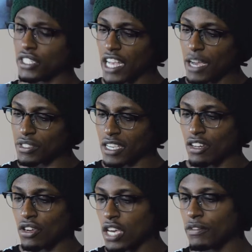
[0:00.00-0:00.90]
which I was
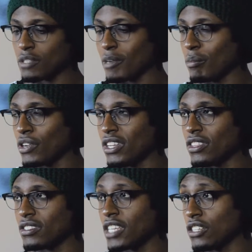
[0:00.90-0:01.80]
kind of nervous about putting
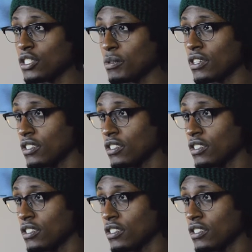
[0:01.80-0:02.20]
in the set just